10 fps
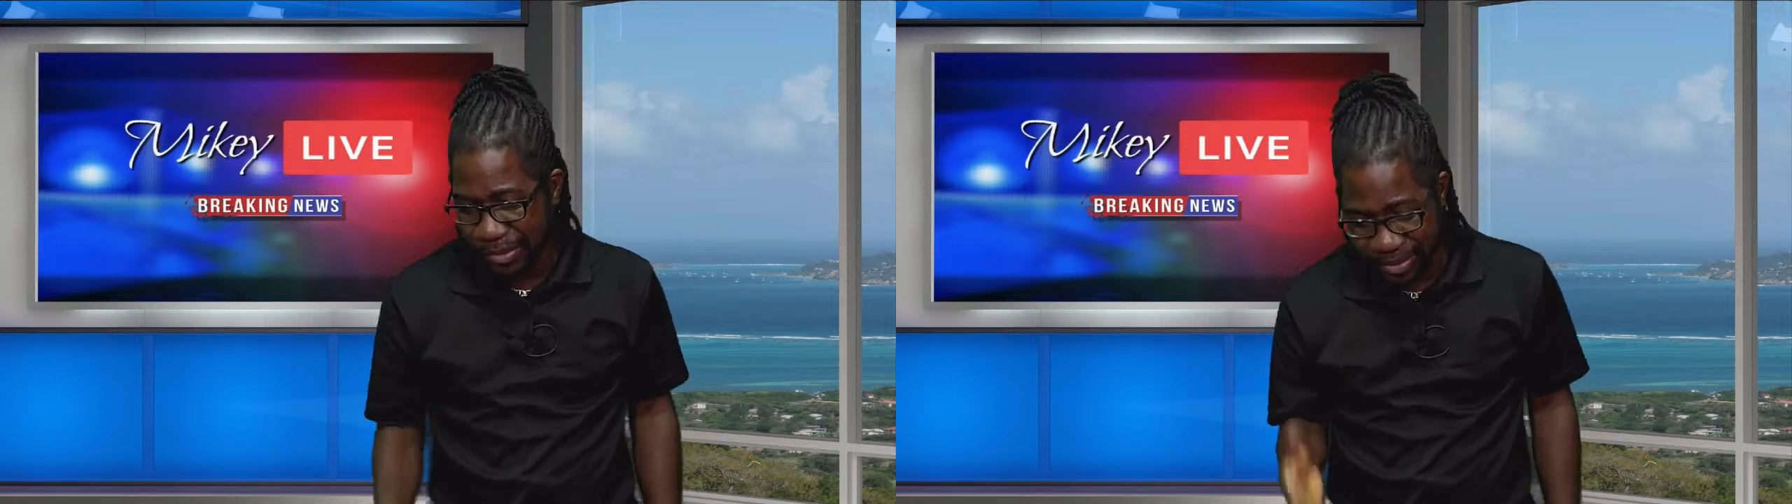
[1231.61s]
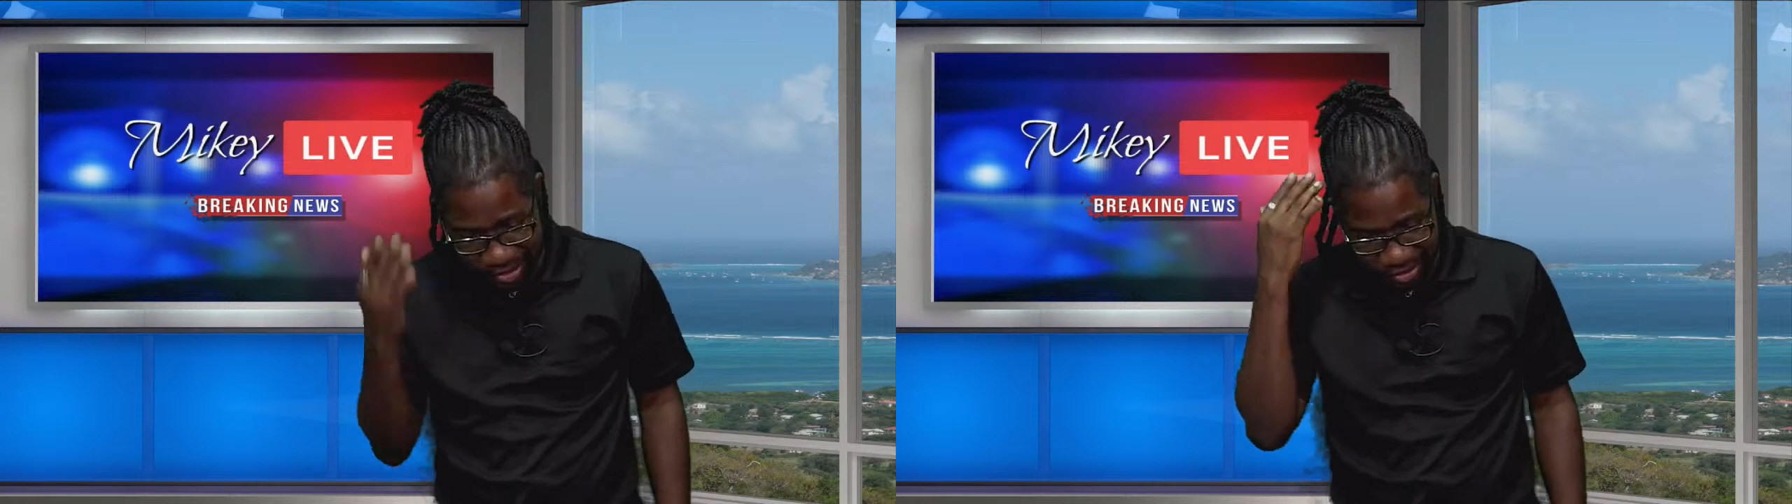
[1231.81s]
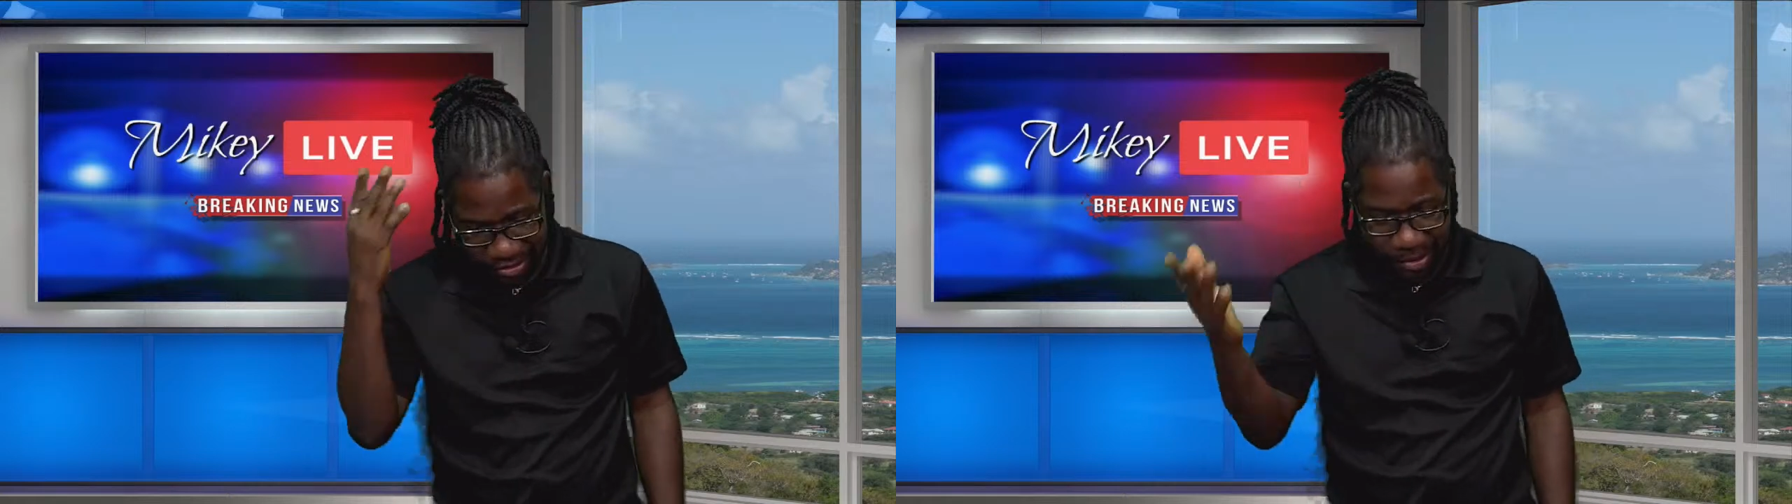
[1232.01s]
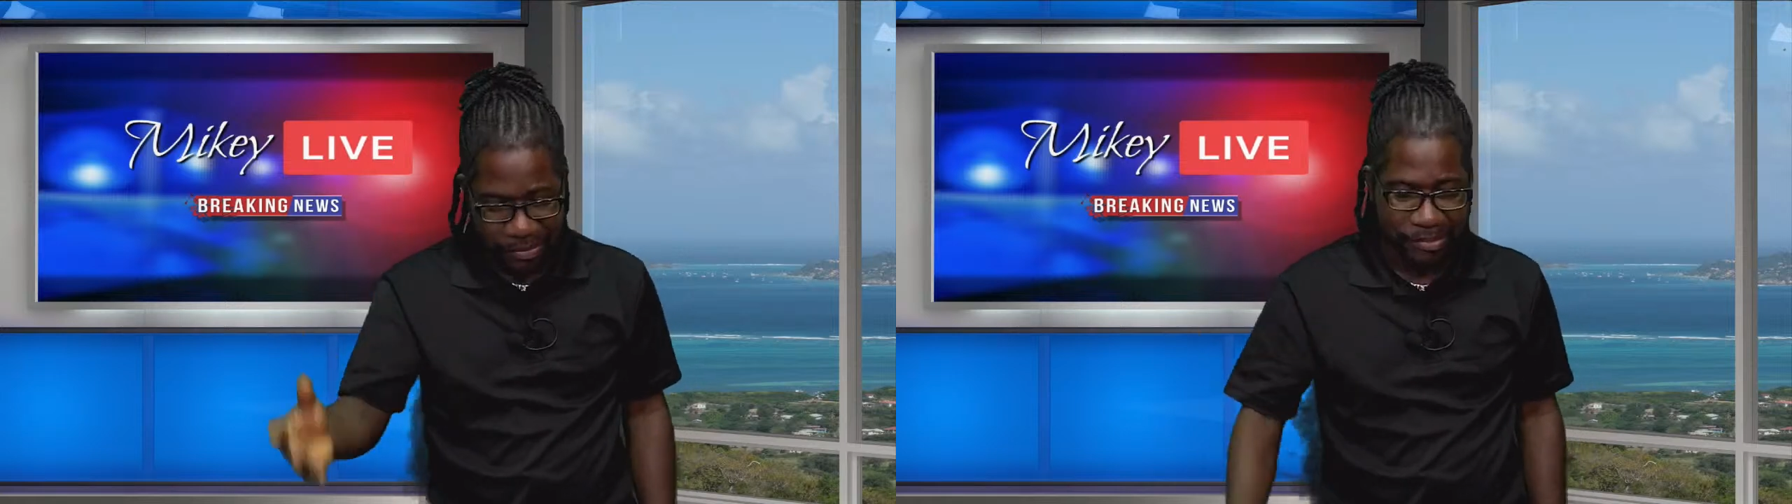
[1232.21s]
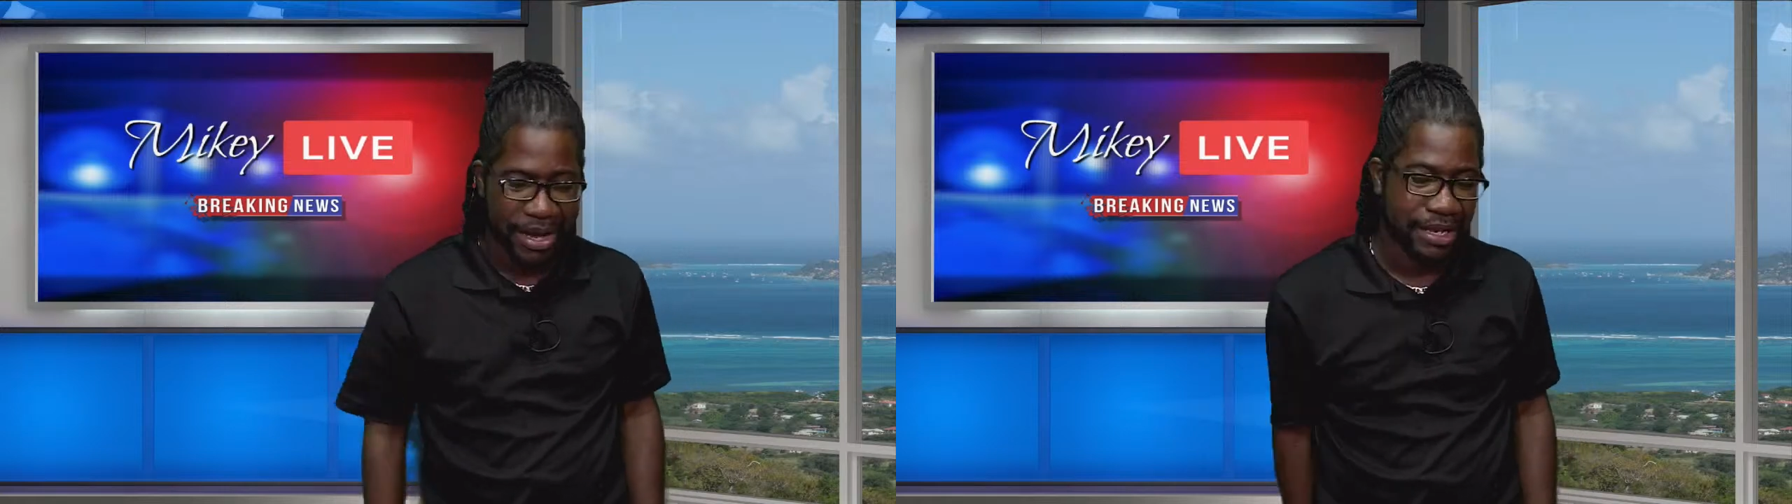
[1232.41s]
but it just came
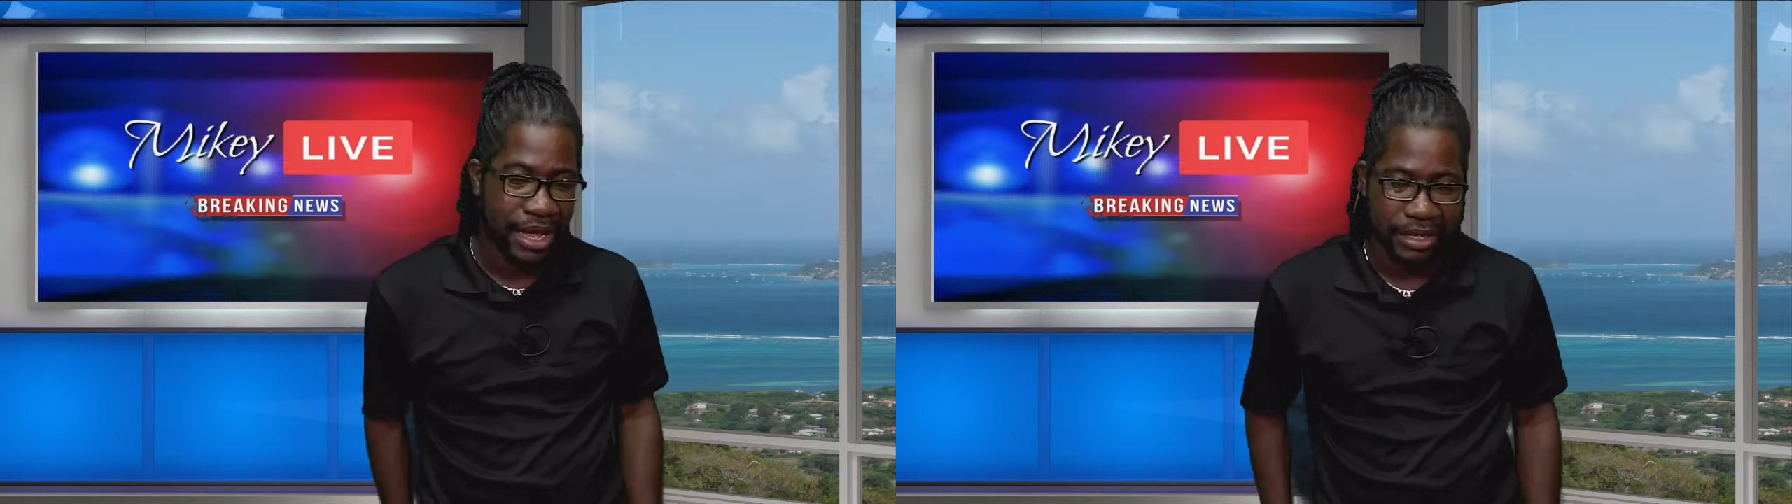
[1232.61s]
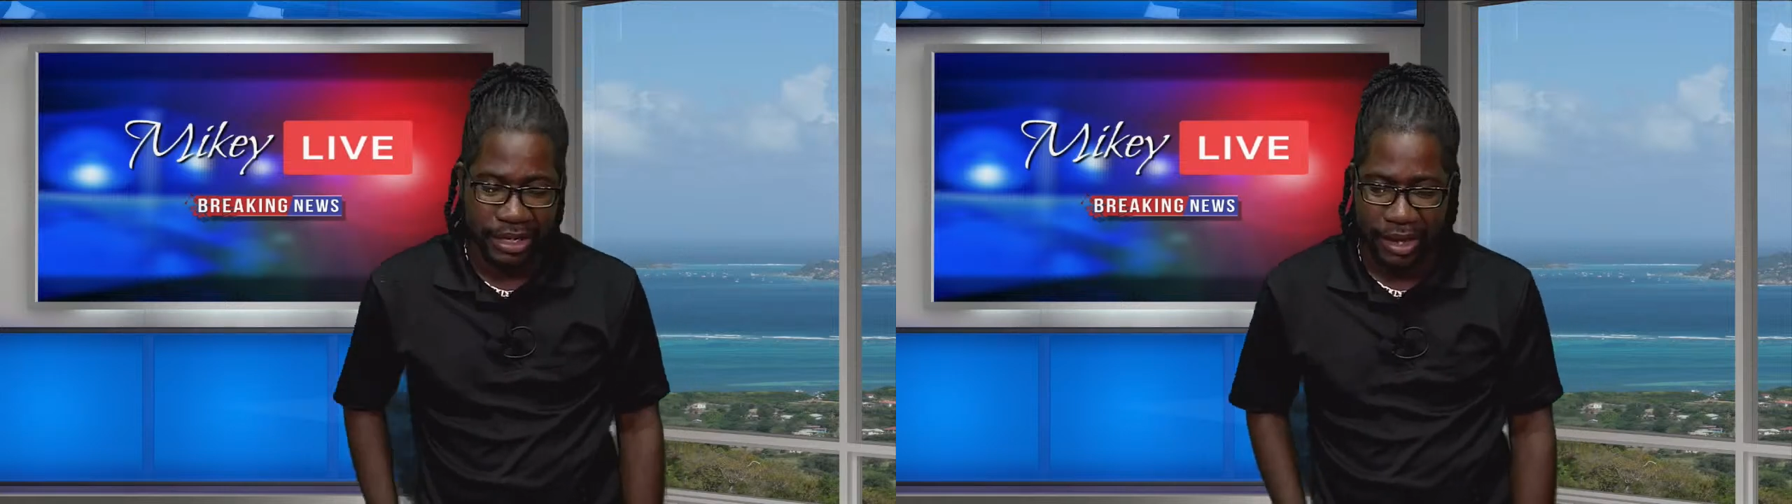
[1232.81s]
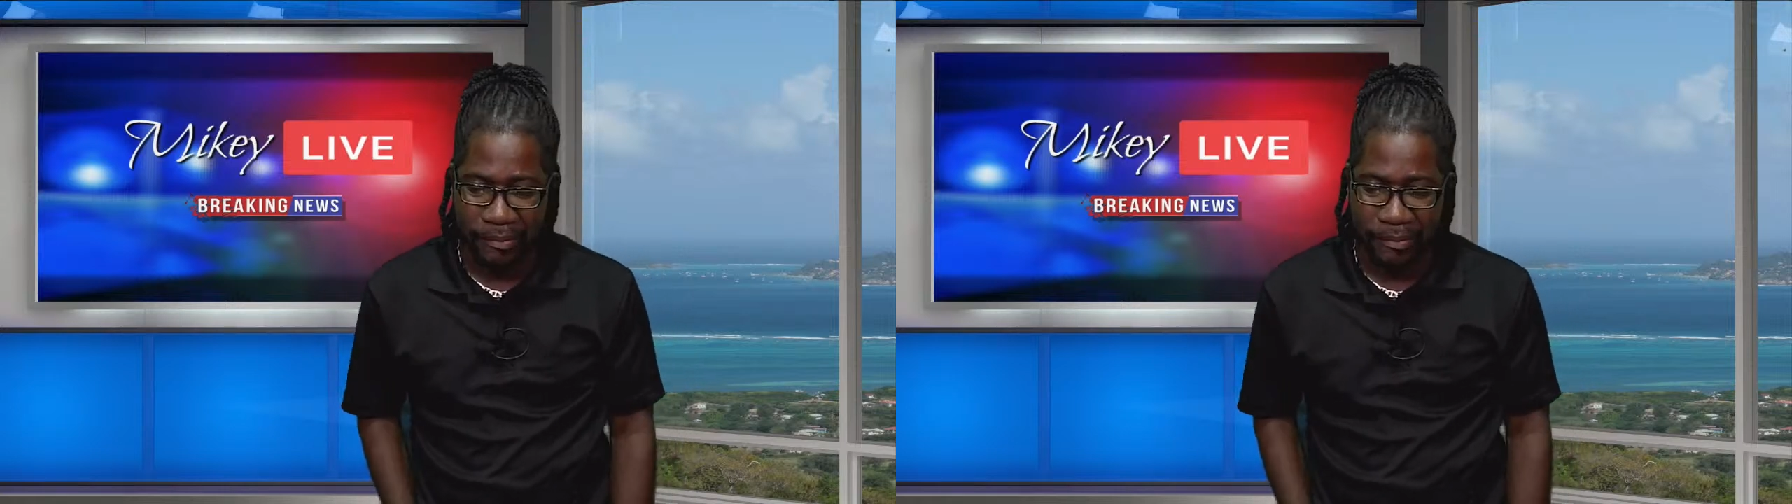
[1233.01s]
to mind that